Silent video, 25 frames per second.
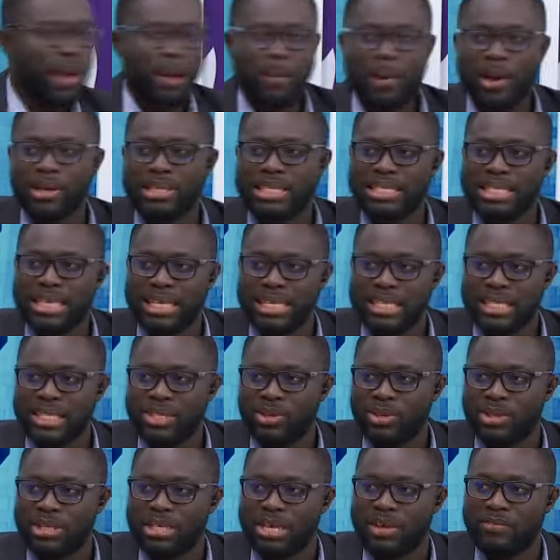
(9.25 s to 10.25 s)
There were about
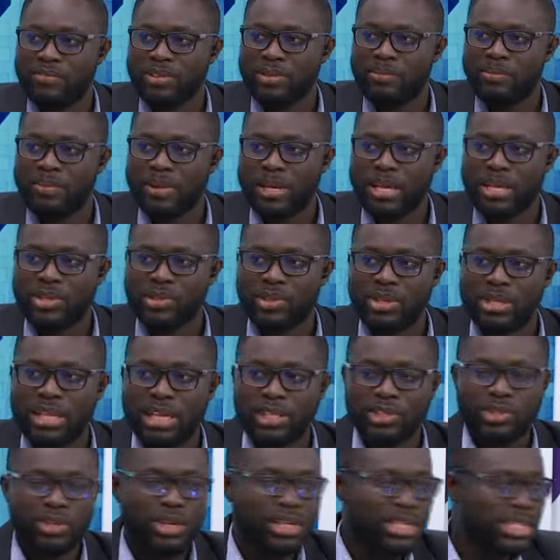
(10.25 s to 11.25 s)
six or seven players on
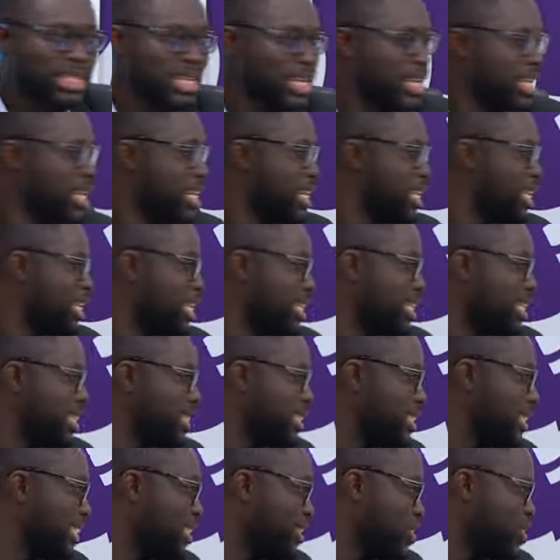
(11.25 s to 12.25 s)
that shortlist.
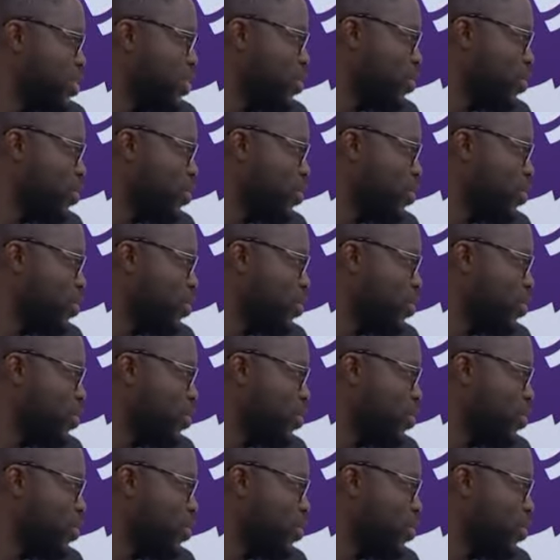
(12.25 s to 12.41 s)
Did you